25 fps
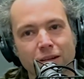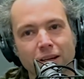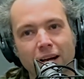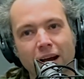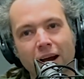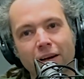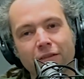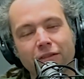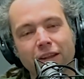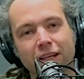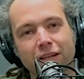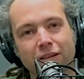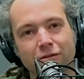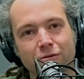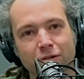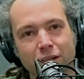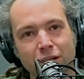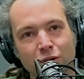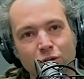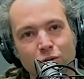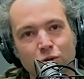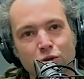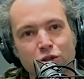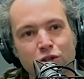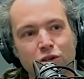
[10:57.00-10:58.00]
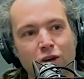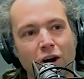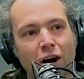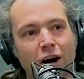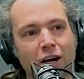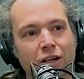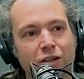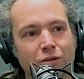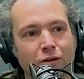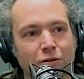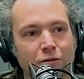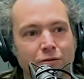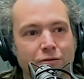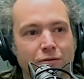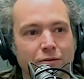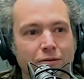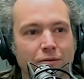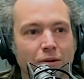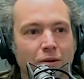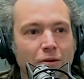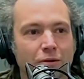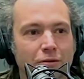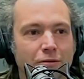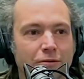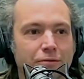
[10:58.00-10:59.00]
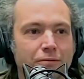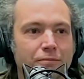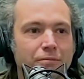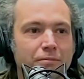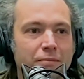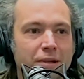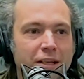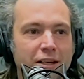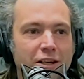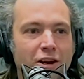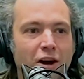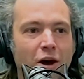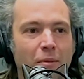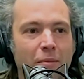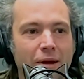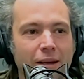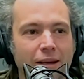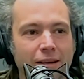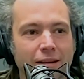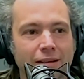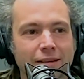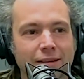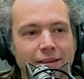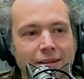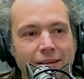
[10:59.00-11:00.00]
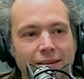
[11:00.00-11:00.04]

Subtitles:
I think the real start of becoming